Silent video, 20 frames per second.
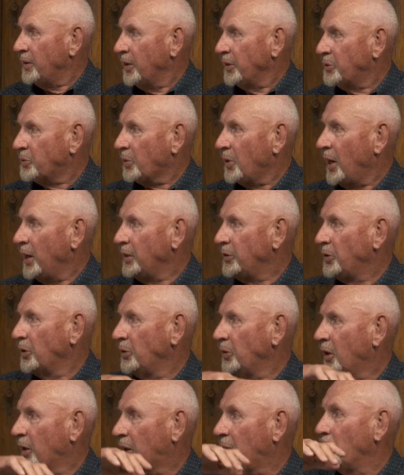that tried to
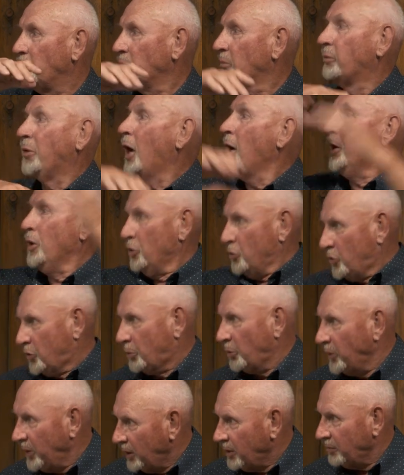look up the
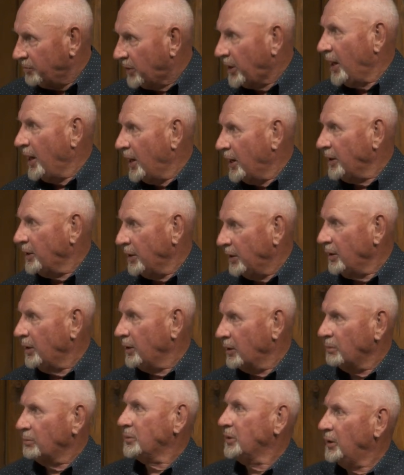history of Canada.
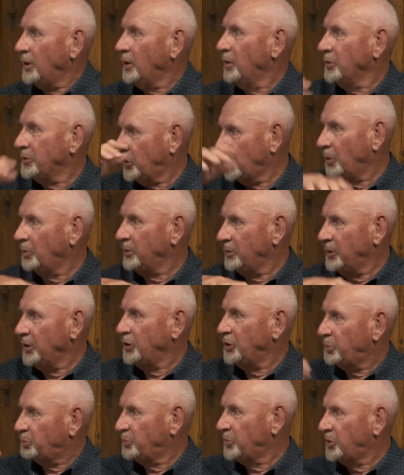And, you know, so
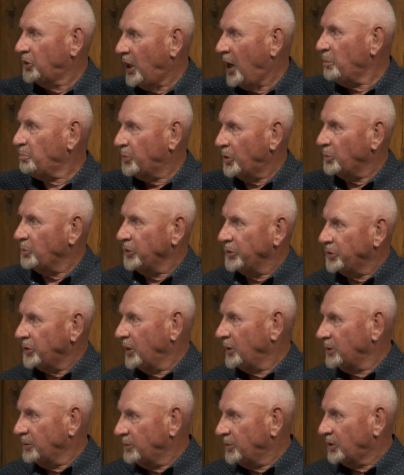each chapter was
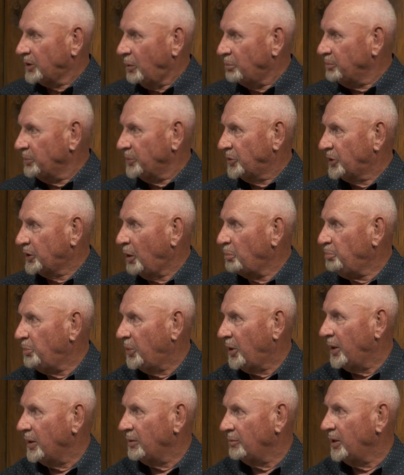on some sub
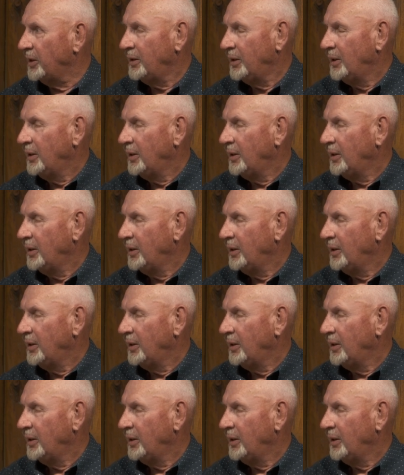part of it.